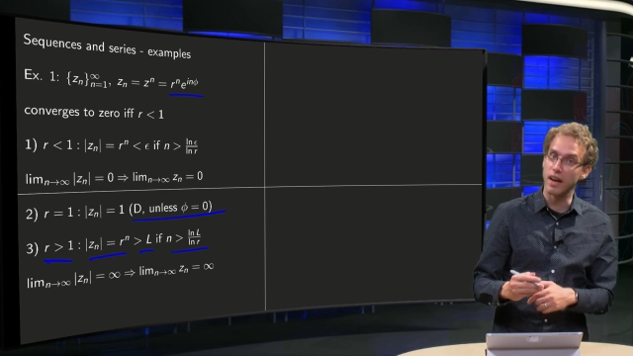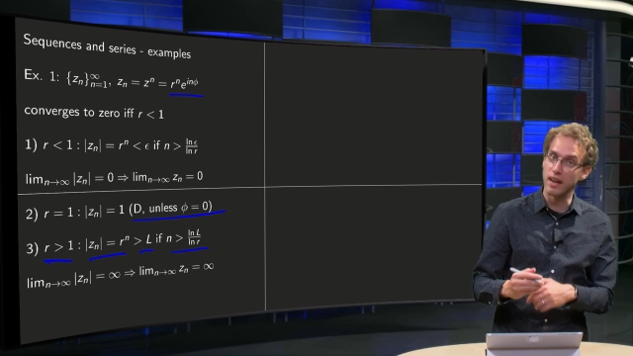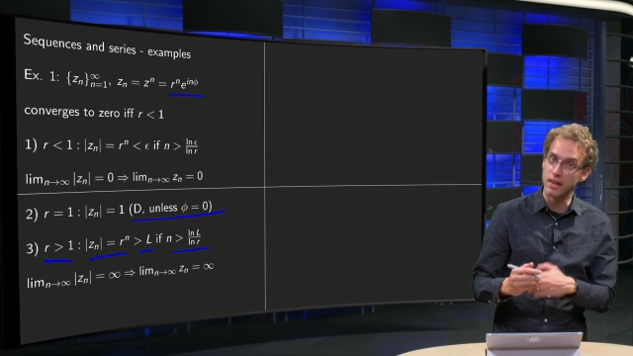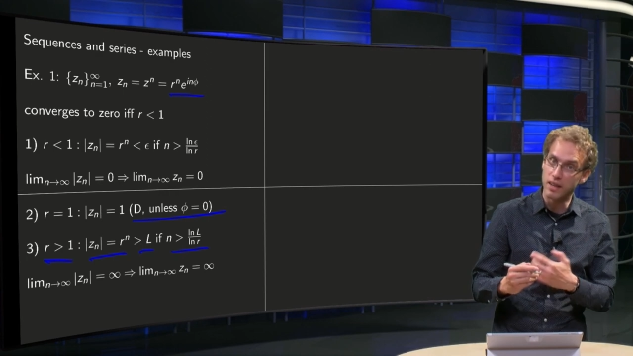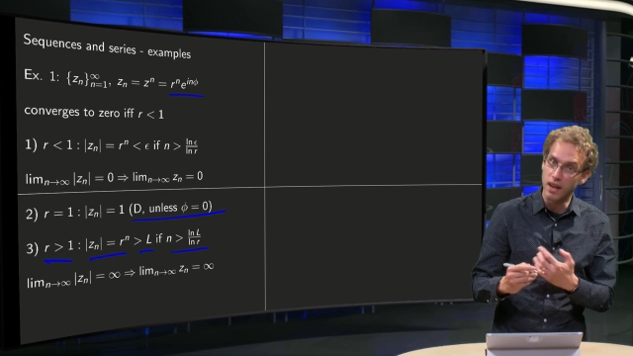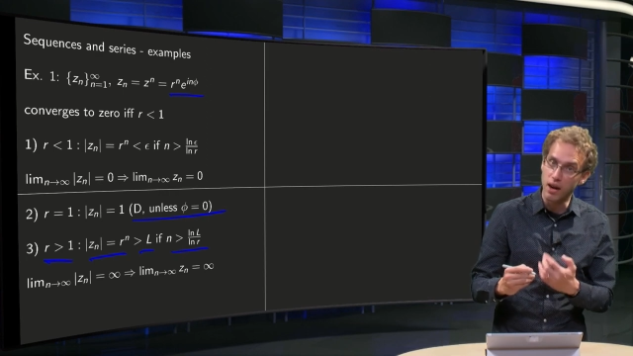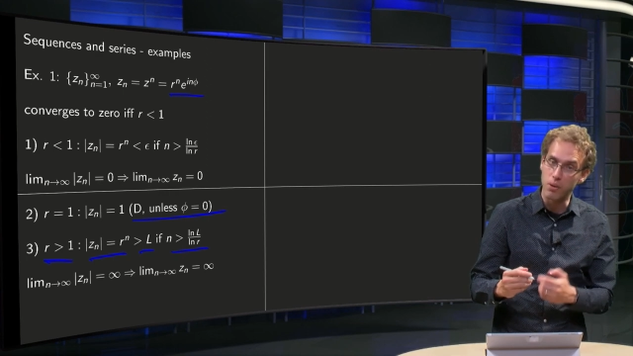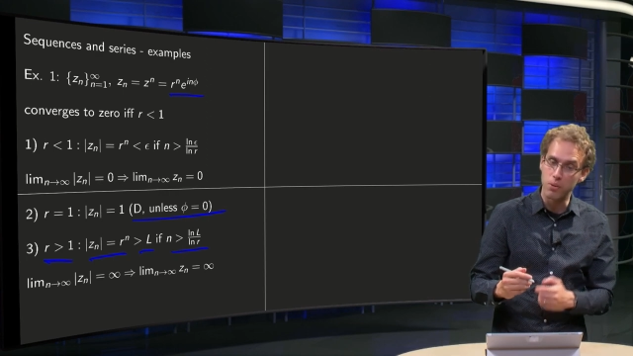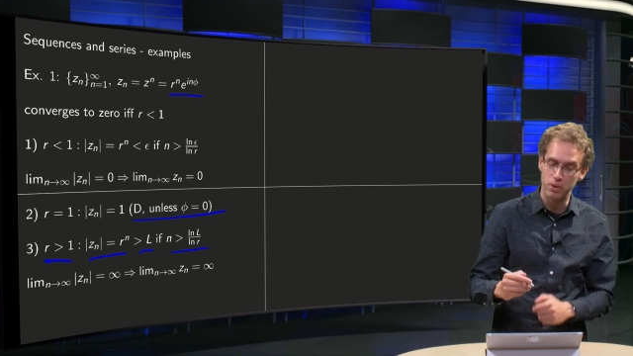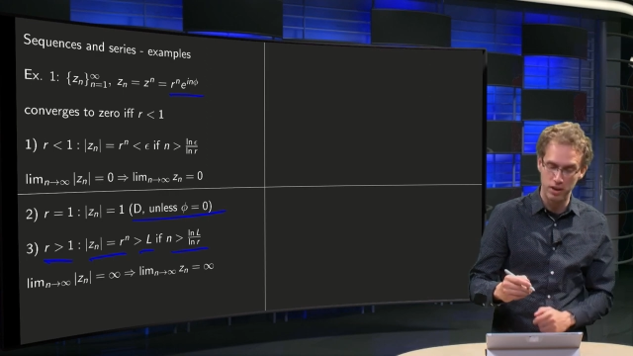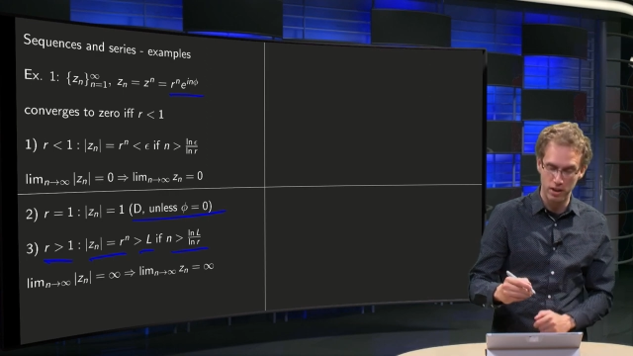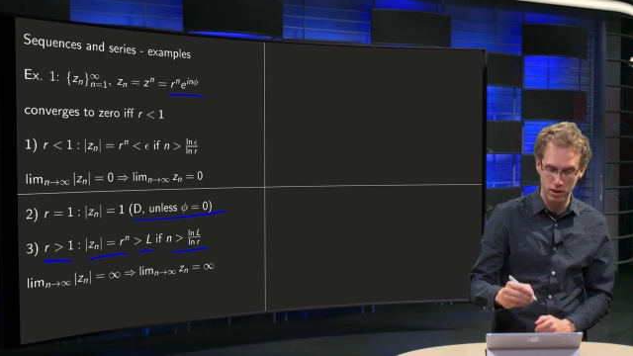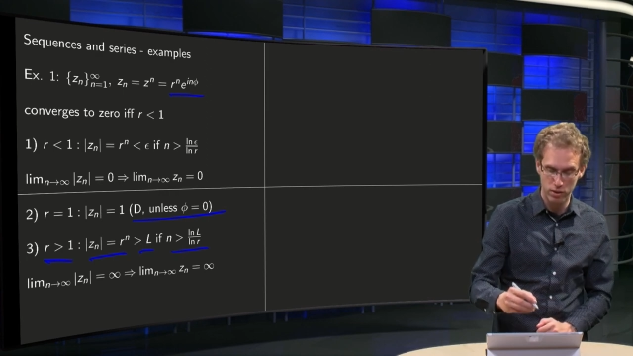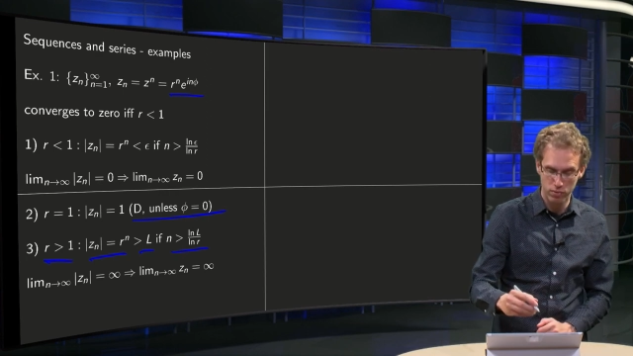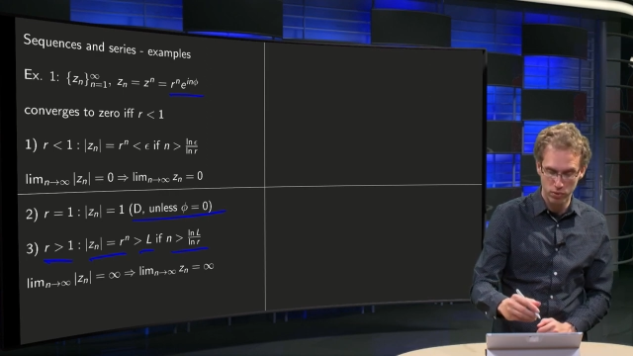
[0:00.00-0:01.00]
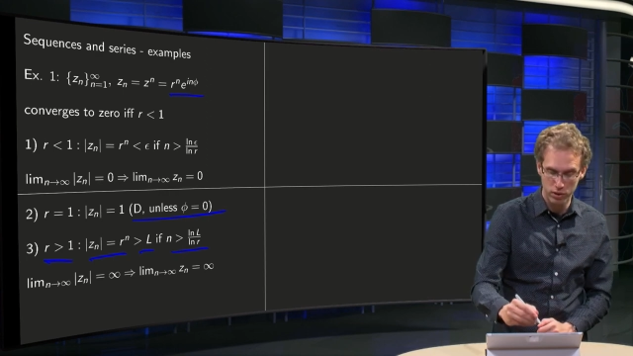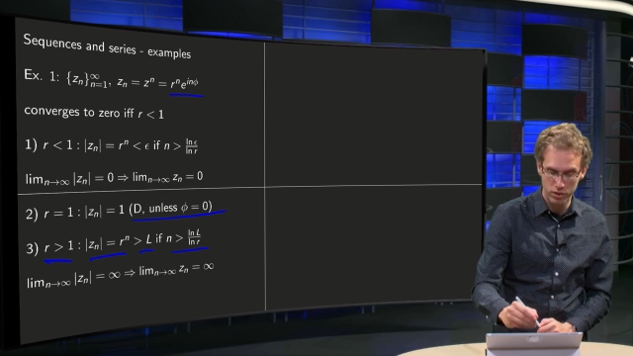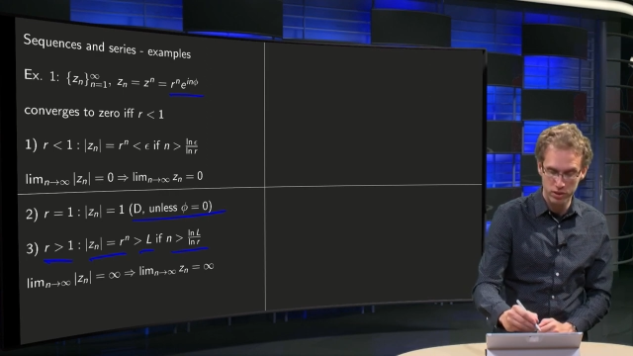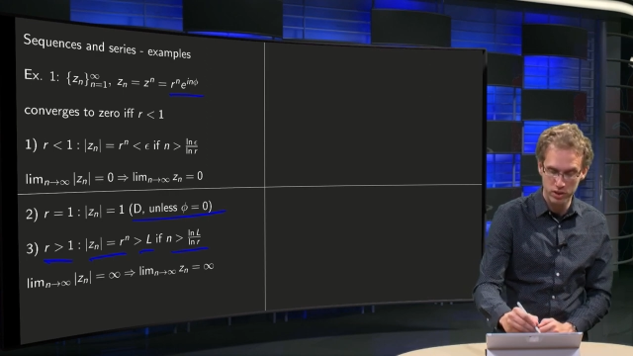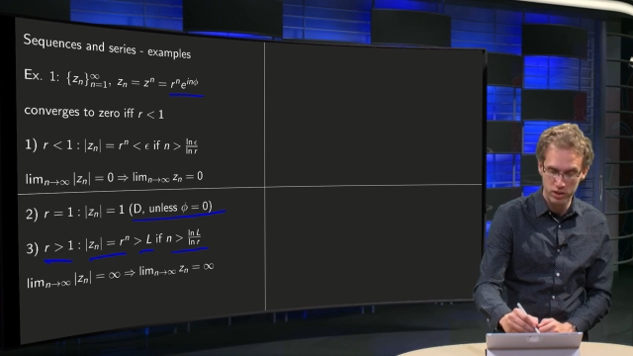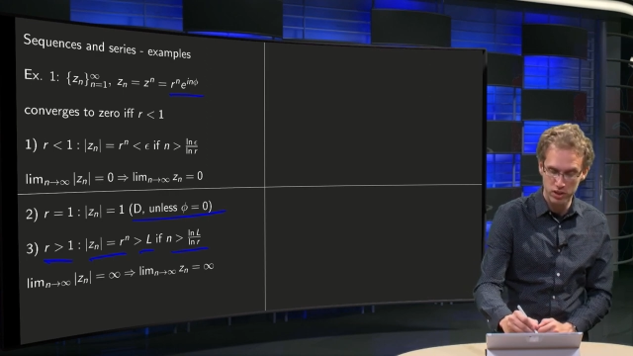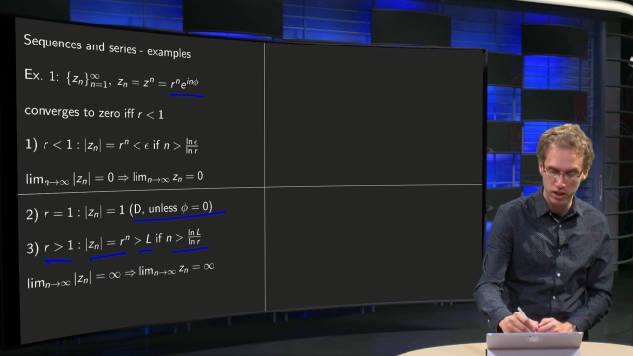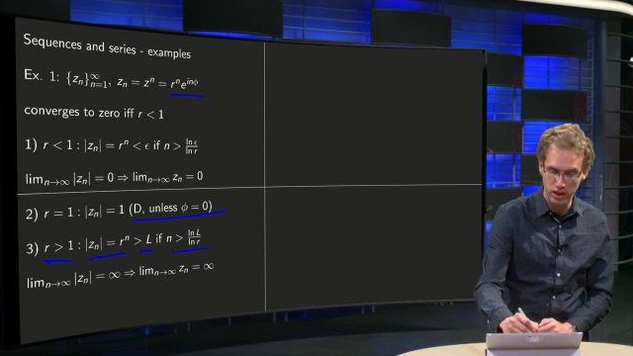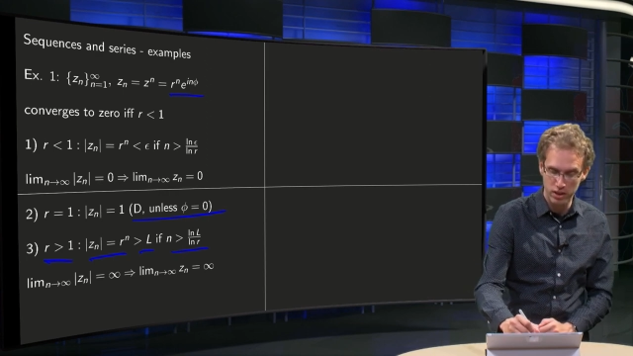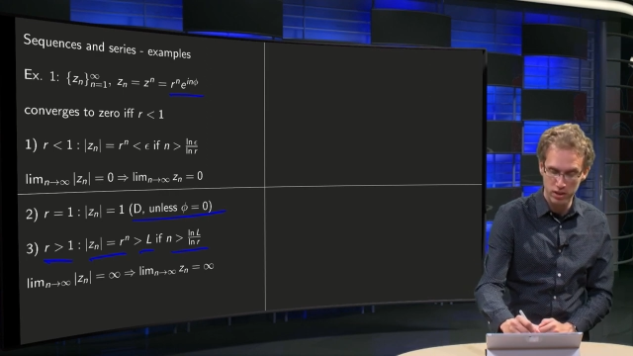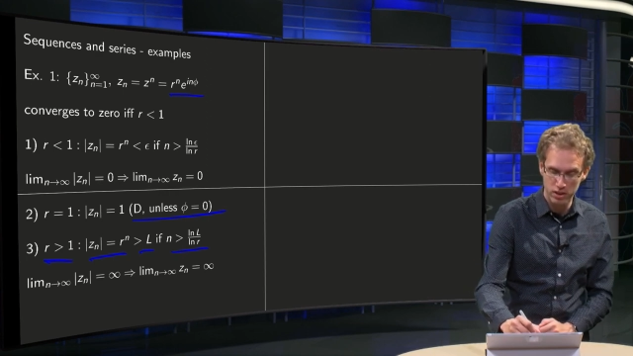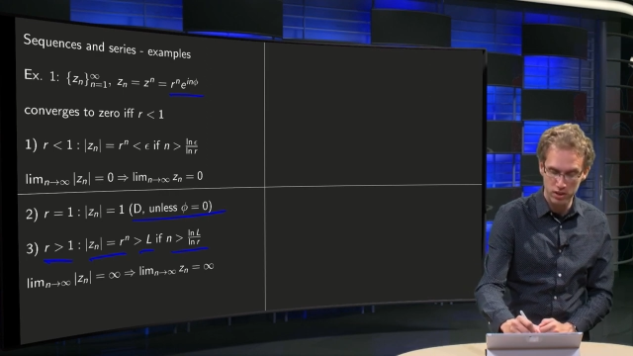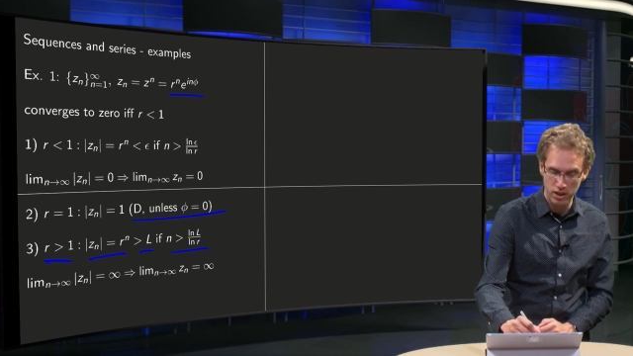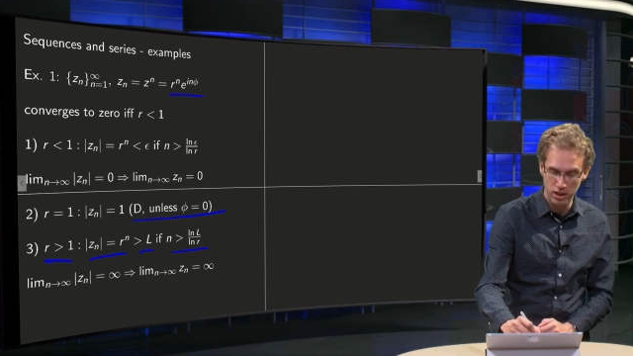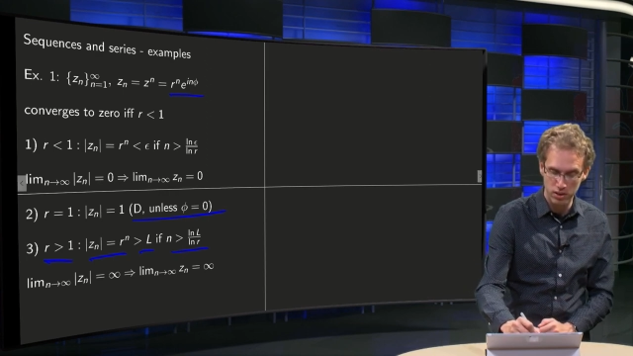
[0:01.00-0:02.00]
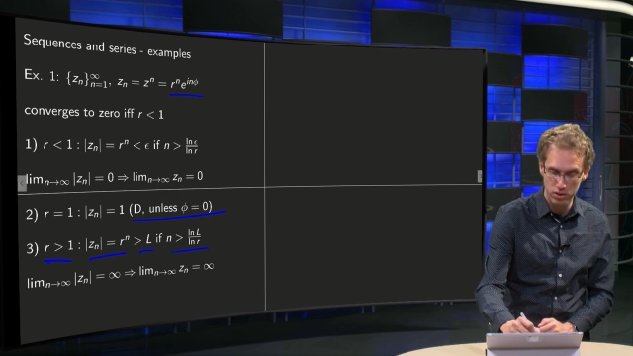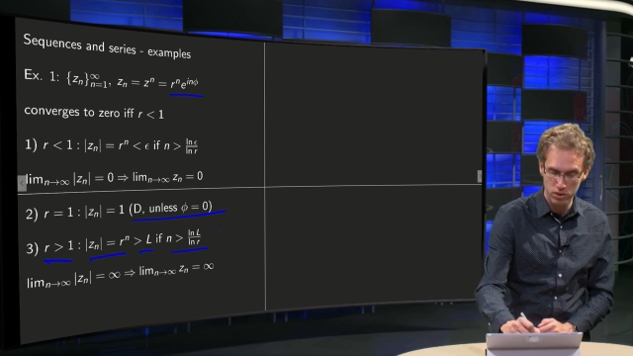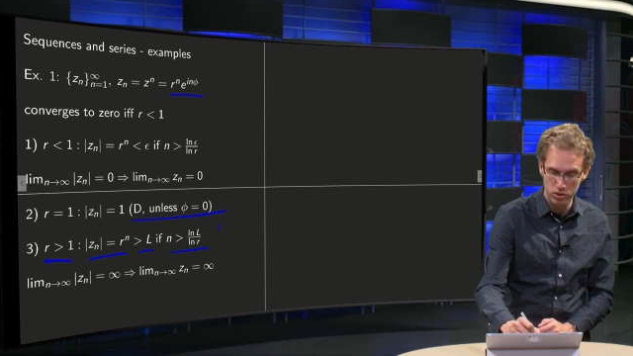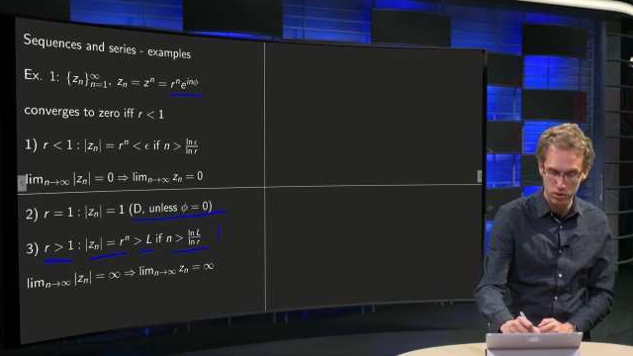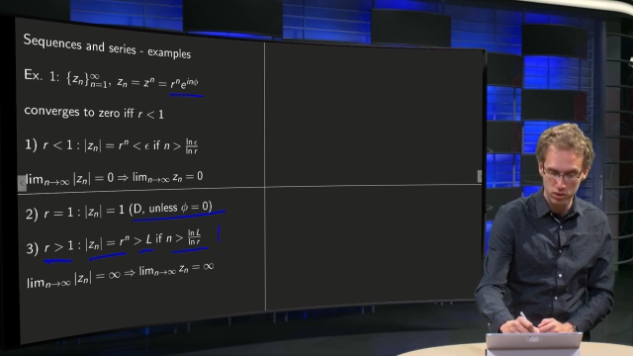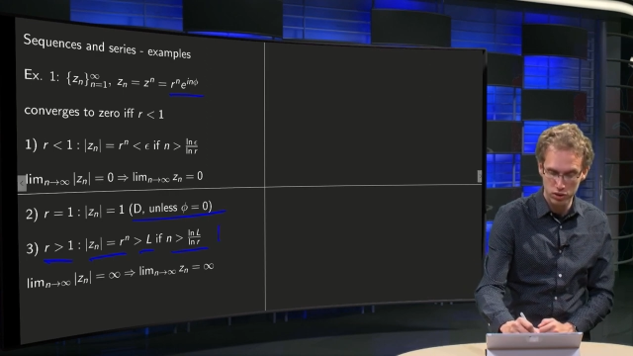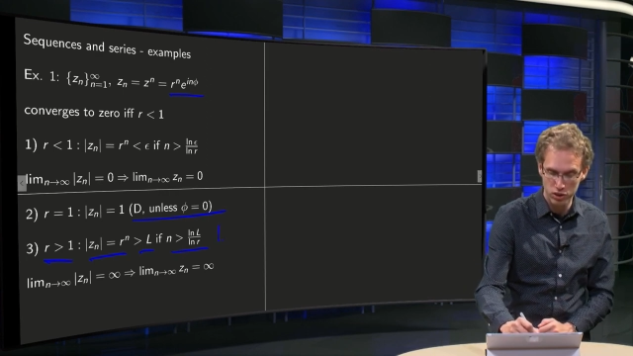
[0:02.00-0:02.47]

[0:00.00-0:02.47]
And now the inequality sign does not